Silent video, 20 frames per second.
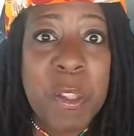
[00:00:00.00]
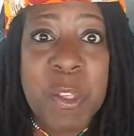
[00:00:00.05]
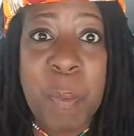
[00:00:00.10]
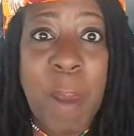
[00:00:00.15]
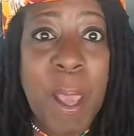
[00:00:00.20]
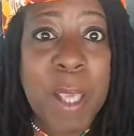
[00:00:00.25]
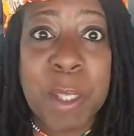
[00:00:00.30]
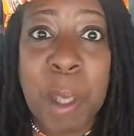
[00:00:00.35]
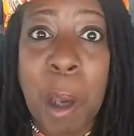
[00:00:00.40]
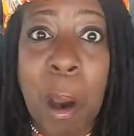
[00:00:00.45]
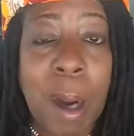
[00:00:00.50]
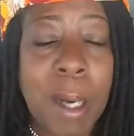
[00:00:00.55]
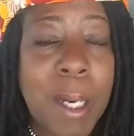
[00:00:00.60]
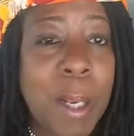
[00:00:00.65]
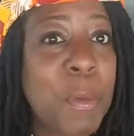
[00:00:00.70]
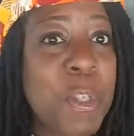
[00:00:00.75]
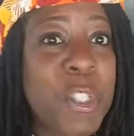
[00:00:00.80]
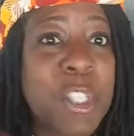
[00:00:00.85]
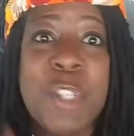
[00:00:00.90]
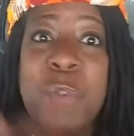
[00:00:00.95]
backyard.
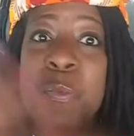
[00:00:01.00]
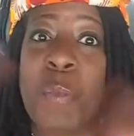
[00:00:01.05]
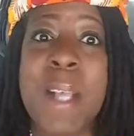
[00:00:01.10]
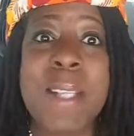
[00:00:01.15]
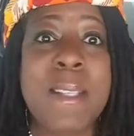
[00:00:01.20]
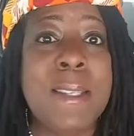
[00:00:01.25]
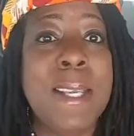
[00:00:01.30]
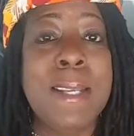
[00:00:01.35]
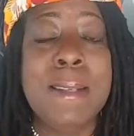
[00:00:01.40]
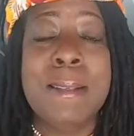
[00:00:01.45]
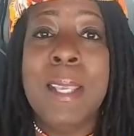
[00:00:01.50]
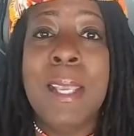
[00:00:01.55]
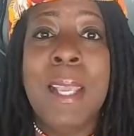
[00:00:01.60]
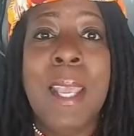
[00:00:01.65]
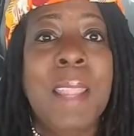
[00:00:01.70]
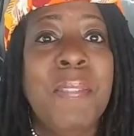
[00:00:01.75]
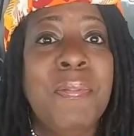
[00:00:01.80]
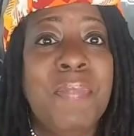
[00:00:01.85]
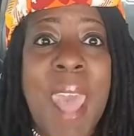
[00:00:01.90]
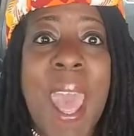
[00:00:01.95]
It just wasn't
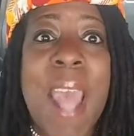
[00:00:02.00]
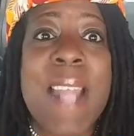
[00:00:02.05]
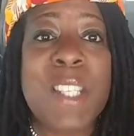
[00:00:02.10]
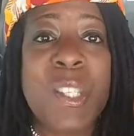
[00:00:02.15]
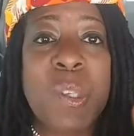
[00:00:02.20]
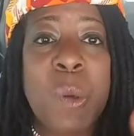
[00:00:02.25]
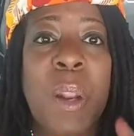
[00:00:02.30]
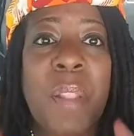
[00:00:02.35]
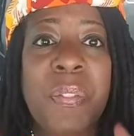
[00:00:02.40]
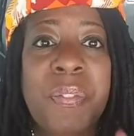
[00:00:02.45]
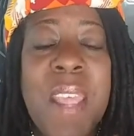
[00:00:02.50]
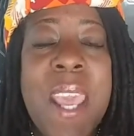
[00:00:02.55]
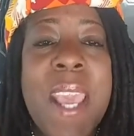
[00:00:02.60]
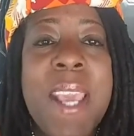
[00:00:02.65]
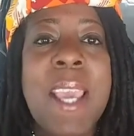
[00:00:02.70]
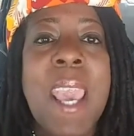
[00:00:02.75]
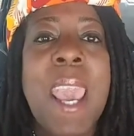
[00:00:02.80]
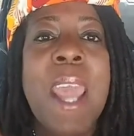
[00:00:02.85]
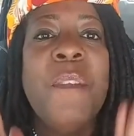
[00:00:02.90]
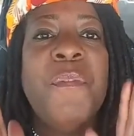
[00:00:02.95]
that sort of
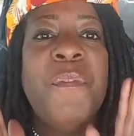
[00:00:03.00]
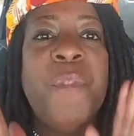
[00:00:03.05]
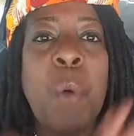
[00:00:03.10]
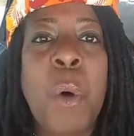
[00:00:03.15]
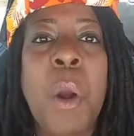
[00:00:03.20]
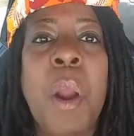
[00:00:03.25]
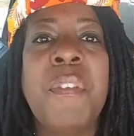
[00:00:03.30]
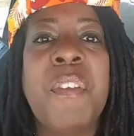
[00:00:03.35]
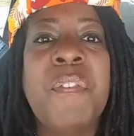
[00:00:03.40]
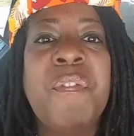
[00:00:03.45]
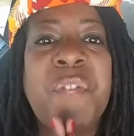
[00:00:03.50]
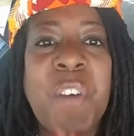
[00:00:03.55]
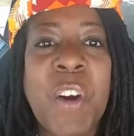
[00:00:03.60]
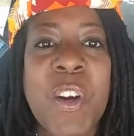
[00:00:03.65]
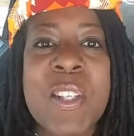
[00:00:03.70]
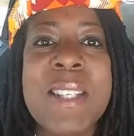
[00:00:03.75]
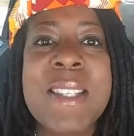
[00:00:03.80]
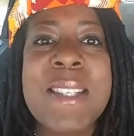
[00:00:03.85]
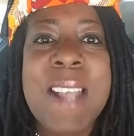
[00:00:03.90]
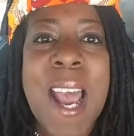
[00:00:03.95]
thing. And for the
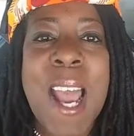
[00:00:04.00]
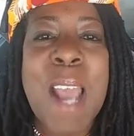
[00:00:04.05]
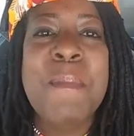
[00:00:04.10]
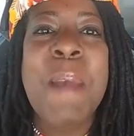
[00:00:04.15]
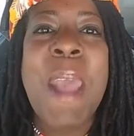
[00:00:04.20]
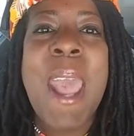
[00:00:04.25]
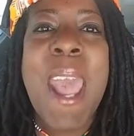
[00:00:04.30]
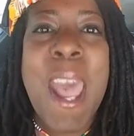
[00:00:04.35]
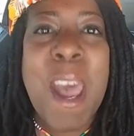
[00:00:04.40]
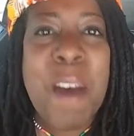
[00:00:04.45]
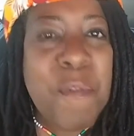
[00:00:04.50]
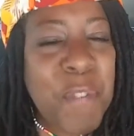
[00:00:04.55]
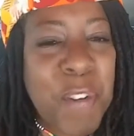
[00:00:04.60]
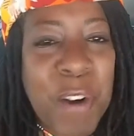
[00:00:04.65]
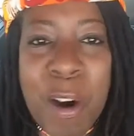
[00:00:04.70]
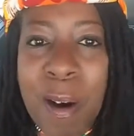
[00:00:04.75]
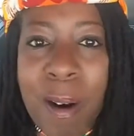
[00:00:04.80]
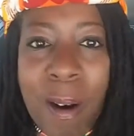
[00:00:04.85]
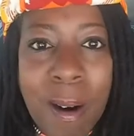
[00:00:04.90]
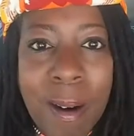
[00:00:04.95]
first time
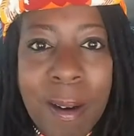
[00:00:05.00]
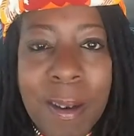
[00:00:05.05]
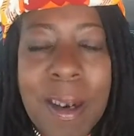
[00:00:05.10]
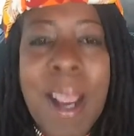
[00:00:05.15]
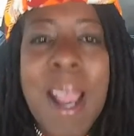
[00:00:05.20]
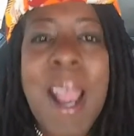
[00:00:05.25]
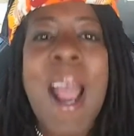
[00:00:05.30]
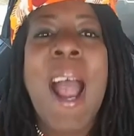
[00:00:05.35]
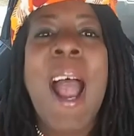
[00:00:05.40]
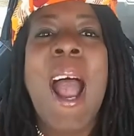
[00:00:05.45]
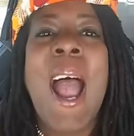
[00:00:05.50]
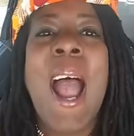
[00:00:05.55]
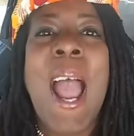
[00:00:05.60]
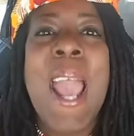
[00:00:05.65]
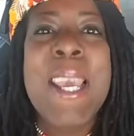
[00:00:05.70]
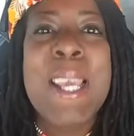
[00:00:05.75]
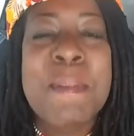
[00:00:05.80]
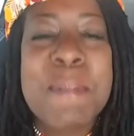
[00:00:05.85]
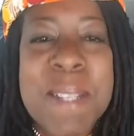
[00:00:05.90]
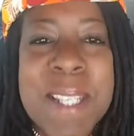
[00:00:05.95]
ever,
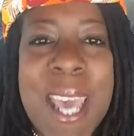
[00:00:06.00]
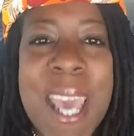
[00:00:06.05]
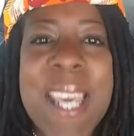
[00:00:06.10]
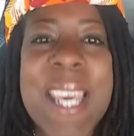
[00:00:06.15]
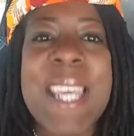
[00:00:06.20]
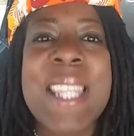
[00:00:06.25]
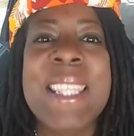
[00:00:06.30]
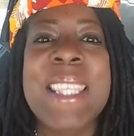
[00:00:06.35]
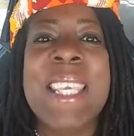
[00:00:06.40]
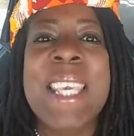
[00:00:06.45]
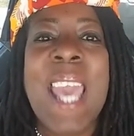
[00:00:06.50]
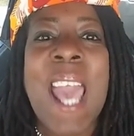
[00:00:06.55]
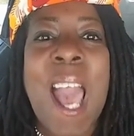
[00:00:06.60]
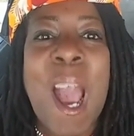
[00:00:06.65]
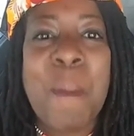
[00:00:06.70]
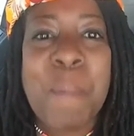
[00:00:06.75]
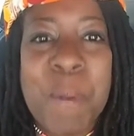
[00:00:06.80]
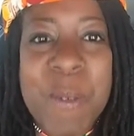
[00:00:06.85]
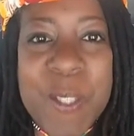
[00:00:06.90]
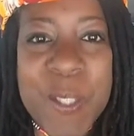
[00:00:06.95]
I am taking the
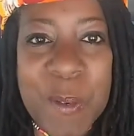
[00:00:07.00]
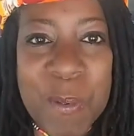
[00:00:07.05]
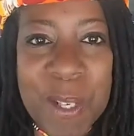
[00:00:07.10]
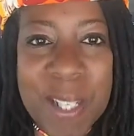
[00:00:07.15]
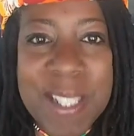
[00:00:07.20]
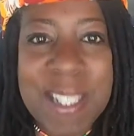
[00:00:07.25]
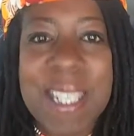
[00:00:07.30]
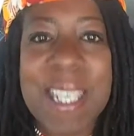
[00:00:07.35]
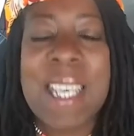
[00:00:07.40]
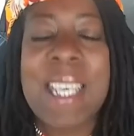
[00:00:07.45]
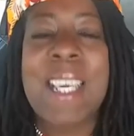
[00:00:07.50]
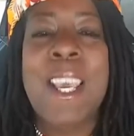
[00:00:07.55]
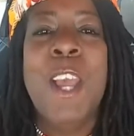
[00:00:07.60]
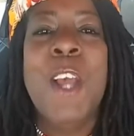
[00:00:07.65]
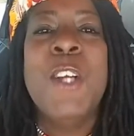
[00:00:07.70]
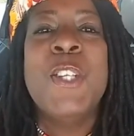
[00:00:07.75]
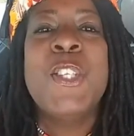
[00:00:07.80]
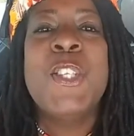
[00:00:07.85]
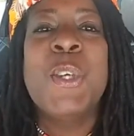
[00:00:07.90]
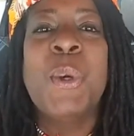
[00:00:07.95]
opportunity
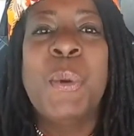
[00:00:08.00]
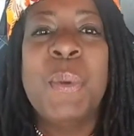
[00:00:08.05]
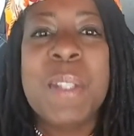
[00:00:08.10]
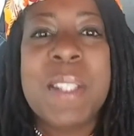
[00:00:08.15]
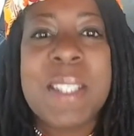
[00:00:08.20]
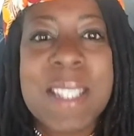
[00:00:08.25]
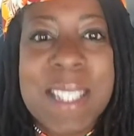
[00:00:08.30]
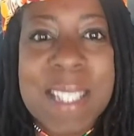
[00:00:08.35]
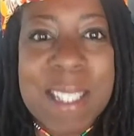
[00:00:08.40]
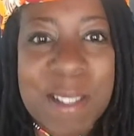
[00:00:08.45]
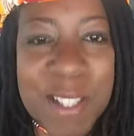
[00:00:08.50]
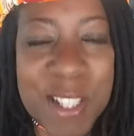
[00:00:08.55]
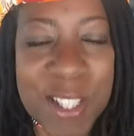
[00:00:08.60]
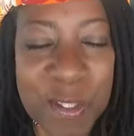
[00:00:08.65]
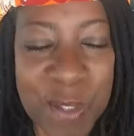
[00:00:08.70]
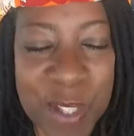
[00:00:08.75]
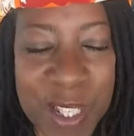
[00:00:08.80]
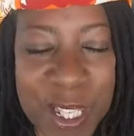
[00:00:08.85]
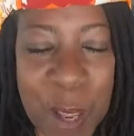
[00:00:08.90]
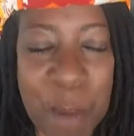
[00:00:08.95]
to
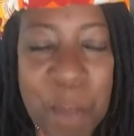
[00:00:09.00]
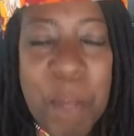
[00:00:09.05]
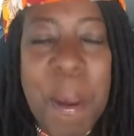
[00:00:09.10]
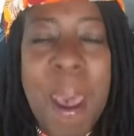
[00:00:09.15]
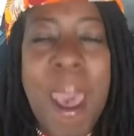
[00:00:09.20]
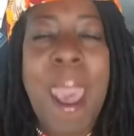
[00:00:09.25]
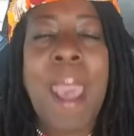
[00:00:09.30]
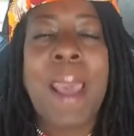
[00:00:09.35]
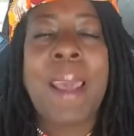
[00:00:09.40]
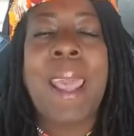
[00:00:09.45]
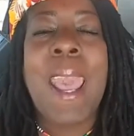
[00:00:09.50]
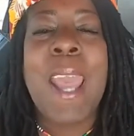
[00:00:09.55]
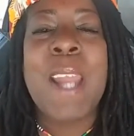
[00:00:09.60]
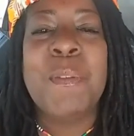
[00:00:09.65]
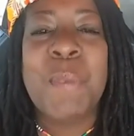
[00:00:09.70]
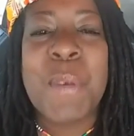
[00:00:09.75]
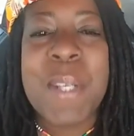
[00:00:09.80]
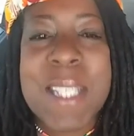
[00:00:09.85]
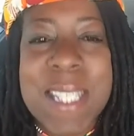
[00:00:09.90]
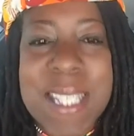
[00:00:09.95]
sit back
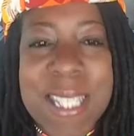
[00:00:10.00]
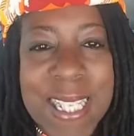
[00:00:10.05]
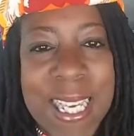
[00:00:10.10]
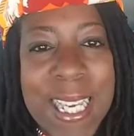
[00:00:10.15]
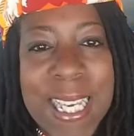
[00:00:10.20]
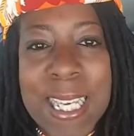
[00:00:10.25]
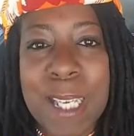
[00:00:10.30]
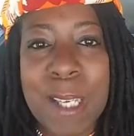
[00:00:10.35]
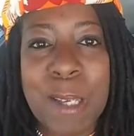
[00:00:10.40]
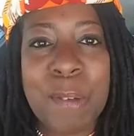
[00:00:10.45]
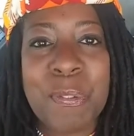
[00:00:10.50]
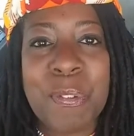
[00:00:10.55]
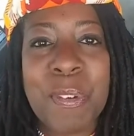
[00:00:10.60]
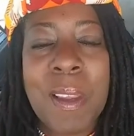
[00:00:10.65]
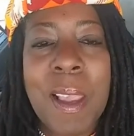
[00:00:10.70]
and receive